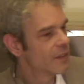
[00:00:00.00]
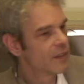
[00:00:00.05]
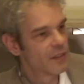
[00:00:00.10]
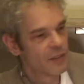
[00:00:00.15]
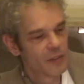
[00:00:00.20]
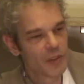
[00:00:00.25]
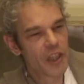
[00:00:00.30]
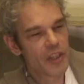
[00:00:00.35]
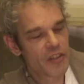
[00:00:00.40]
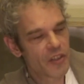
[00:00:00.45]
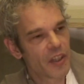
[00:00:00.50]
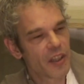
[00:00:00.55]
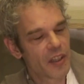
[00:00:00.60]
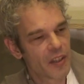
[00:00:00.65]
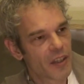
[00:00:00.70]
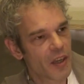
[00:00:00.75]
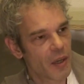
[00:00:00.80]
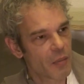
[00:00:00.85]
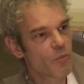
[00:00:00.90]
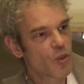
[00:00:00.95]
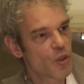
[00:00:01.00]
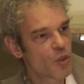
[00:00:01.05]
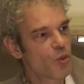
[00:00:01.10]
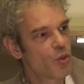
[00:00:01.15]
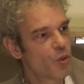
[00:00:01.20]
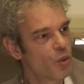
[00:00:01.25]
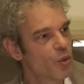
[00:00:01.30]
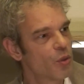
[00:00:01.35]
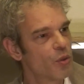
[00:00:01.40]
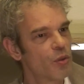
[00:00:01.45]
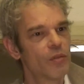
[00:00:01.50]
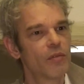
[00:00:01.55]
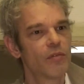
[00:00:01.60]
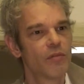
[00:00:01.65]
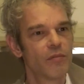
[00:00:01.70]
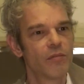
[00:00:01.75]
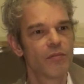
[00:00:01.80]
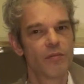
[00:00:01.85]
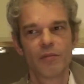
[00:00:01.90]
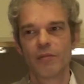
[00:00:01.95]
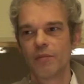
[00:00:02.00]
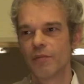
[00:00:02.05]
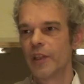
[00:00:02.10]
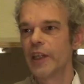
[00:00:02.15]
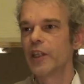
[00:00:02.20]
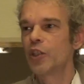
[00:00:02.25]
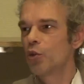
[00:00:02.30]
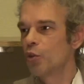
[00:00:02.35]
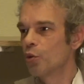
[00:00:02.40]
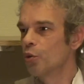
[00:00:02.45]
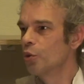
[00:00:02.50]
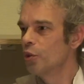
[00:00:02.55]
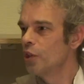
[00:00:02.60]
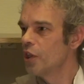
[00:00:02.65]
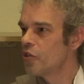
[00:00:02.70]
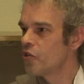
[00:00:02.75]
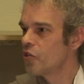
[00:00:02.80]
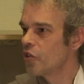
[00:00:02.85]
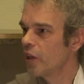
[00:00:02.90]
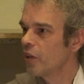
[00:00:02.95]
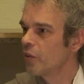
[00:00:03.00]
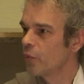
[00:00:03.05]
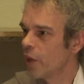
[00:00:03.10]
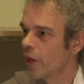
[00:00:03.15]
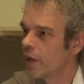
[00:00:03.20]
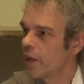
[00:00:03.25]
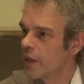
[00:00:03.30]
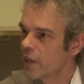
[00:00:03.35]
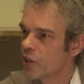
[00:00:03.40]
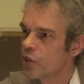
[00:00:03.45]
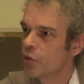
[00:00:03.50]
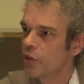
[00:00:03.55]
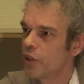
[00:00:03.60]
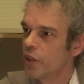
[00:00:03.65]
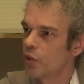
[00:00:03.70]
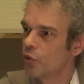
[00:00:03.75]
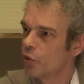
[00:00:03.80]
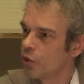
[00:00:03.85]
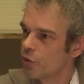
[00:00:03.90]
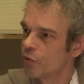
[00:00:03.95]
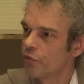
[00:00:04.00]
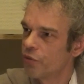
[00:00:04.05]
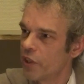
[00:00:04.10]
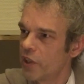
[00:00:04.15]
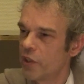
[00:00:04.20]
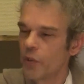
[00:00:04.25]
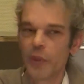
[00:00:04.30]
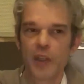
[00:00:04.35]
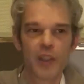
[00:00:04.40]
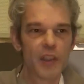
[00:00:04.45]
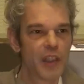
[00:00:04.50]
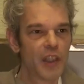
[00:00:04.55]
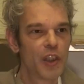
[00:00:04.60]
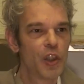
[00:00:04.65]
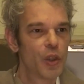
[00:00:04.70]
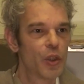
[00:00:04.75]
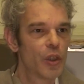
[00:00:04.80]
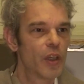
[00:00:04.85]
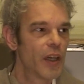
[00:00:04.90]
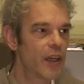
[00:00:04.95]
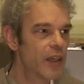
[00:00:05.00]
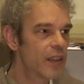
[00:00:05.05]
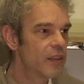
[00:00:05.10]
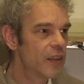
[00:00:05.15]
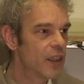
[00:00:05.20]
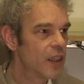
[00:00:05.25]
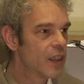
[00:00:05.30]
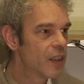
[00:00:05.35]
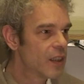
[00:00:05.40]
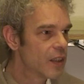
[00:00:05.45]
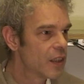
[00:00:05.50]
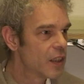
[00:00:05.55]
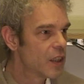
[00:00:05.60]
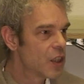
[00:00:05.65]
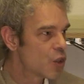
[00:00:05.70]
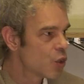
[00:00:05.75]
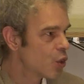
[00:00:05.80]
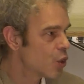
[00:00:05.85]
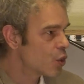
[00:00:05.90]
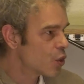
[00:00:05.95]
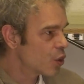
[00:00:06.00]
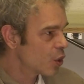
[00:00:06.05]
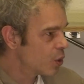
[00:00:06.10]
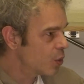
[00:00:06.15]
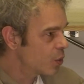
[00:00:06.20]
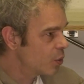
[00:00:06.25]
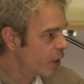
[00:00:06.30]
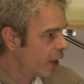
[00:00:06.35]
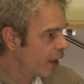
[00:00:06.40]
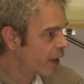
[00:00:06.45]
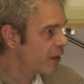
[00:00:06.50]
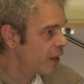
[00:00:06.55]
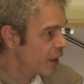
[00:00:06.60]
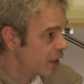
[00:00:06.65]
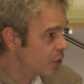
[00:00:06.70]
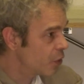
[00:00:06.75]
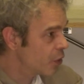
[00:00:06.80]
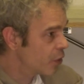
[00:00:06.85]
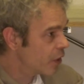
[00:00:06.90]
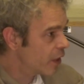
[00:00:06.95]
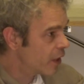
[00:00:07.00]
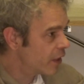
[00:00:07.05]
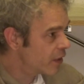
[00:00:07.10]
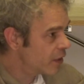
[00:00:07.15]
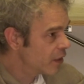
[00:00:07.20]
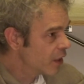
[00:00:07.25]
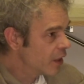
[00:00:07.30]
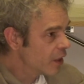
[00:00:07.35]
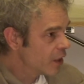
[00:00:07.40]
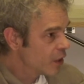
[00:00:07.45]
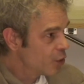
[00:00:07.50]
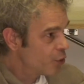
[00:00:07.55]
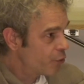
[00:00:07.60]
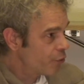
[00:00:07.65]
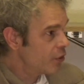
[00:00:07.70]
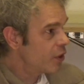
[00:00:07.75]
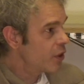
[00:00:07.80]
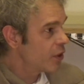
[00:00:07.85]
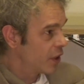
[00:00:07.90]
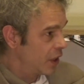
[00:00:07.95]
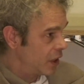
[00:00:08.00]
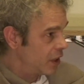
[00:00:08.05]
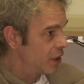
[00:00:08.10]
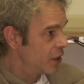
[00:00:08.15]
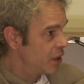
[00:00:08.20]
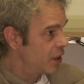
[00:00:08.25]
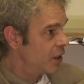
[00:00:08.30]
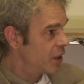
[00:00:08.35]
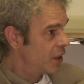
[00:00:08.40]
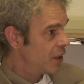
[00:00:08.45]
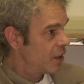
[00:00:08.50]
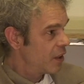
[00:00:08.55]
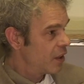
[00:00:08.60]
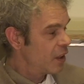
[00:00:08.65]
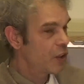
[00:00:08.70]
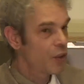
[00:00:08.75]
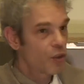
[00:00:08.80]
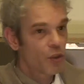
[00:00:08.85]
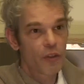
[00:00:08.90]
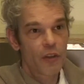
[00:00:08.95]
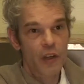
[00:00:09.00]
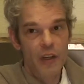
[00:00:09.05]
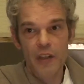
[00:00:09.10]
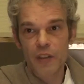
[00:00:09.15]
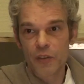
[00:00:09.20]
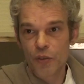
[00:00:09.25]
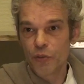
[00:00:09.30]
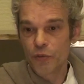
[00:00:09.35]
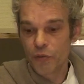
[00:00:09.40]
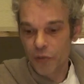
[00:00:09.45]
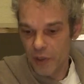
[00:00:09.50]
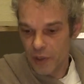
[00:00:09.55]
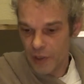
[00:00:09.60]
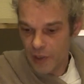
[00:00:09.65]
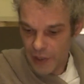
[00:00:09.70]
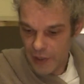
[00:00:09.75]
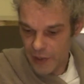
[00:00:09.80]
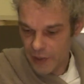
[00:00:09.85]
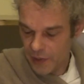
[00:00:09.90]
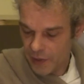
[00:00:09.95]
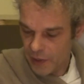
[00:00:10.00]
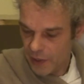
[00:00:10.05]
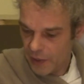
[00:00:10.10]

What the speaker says: reasoning comes to let you do this thing, while actually you know very well in your heart it is not so, and in your heart you feel guilty, in your heart you feel like